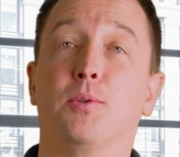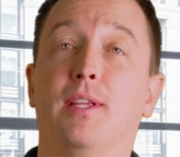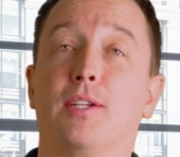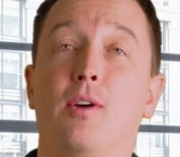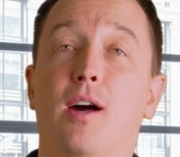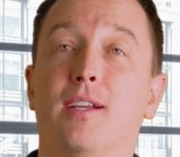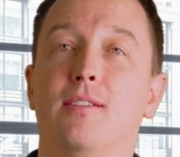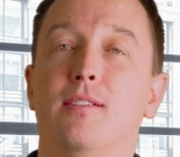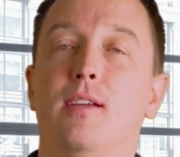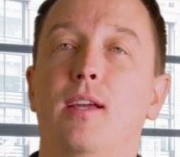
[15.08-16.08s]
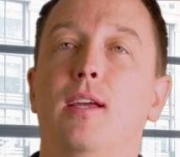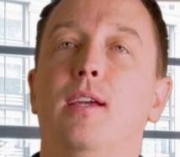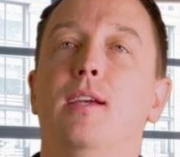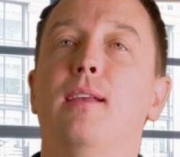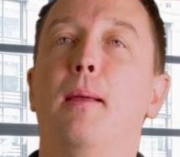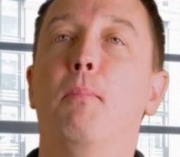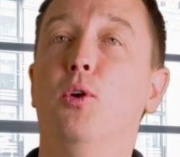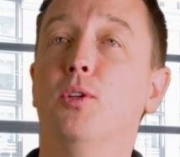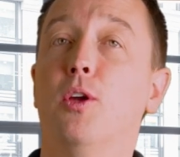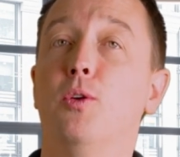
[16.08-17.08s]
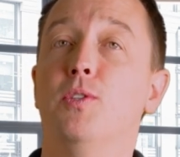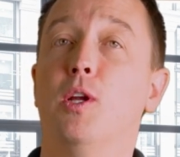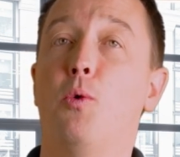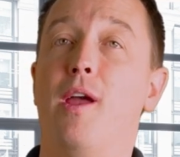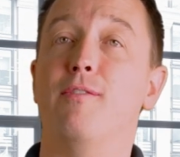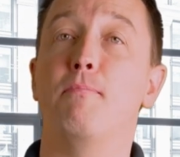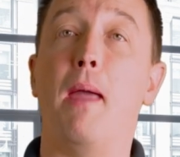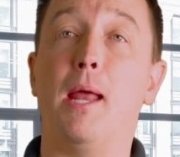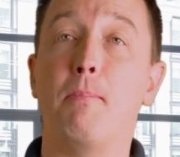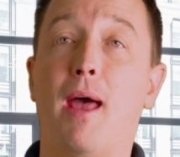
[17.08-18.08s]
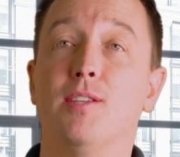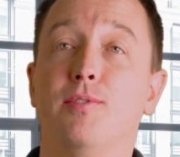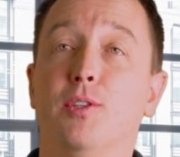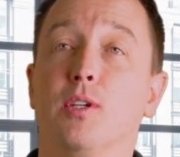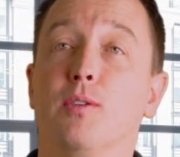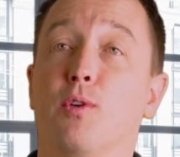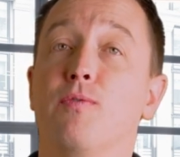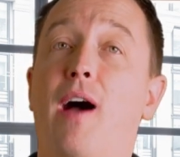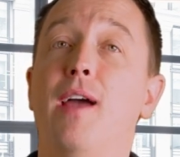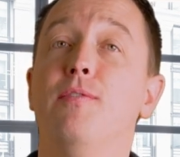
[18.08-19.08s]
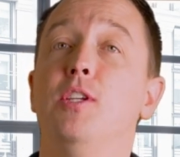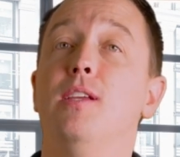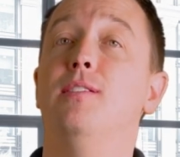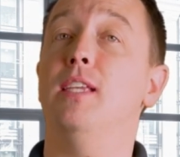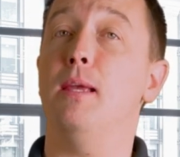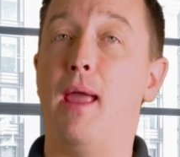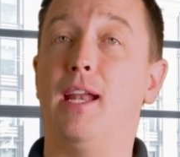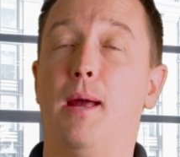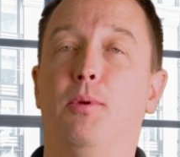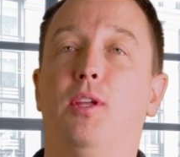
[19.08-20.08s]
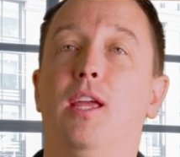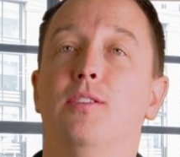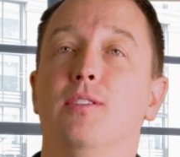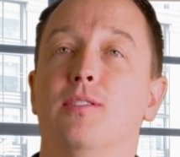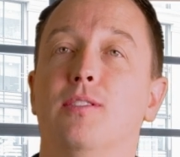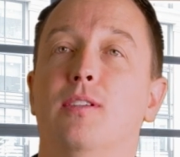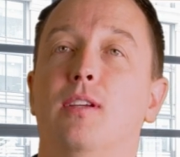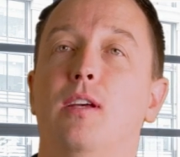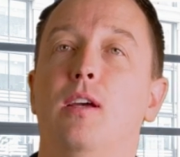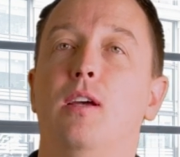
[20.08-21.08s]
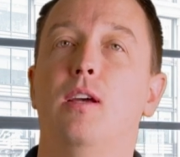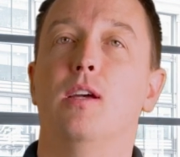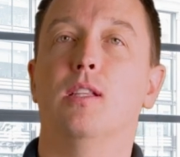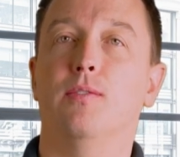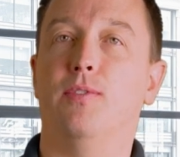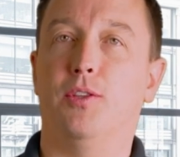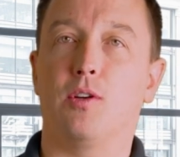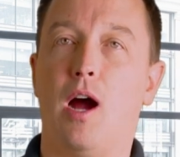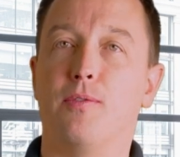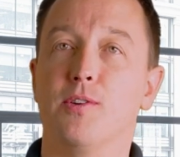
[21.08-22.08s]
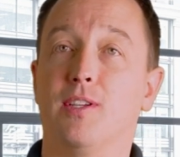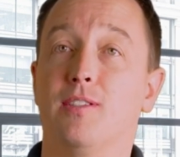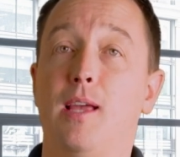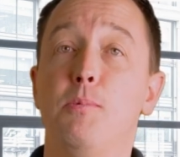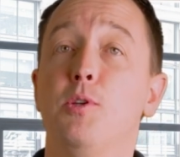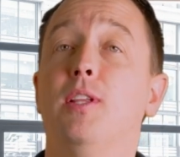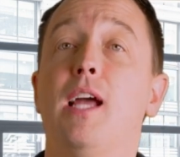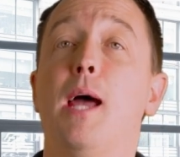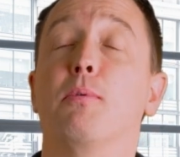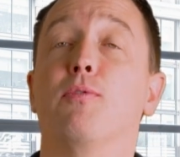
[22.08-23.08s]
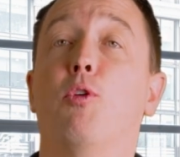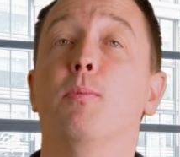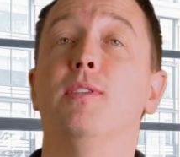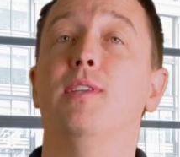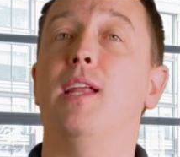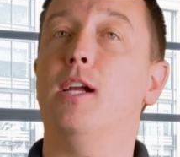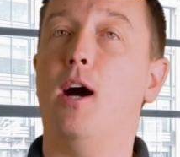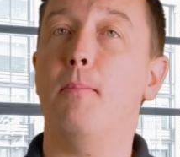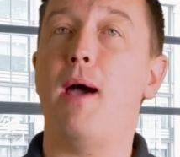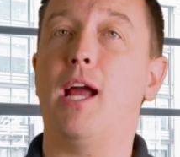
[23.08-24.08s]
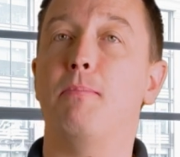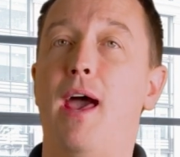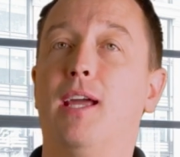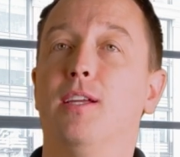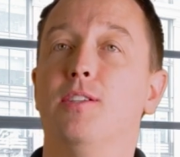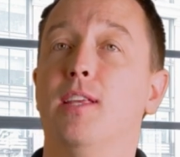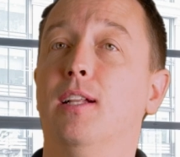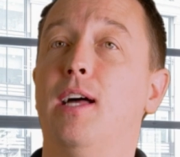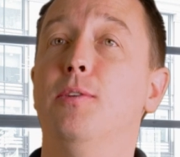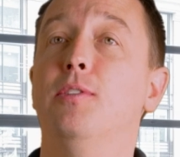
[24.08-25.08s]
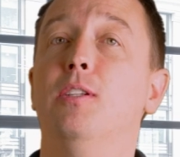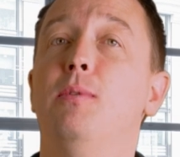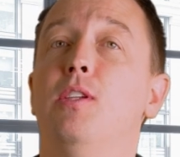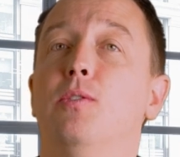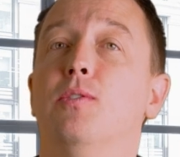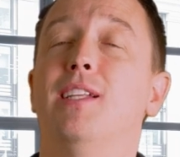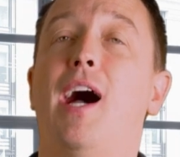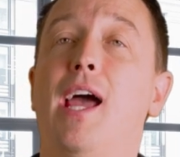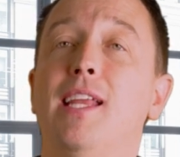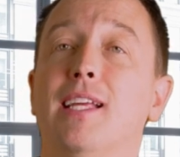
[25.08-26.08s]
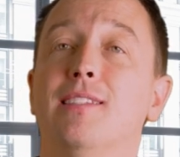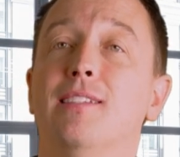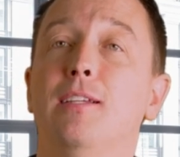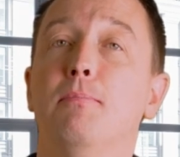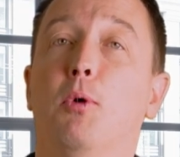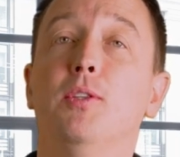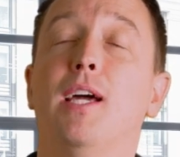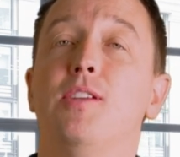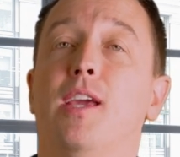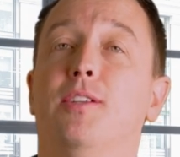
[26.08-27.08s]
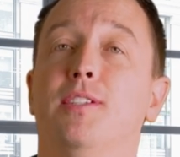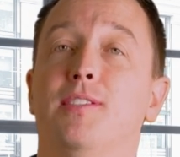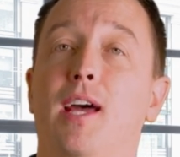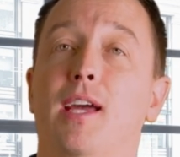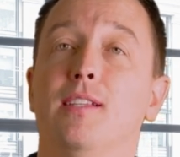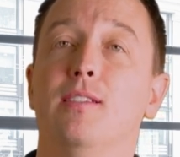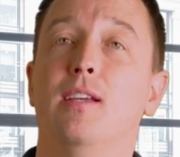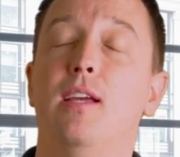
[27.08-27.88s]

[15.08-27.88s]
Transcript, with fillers: Electronics, is a bulk acoustic wave bandpass filter for five G C-band applications. The filter offers exceptionally high performance in a compact package that allows it to be used in high-density, multi-channel designs,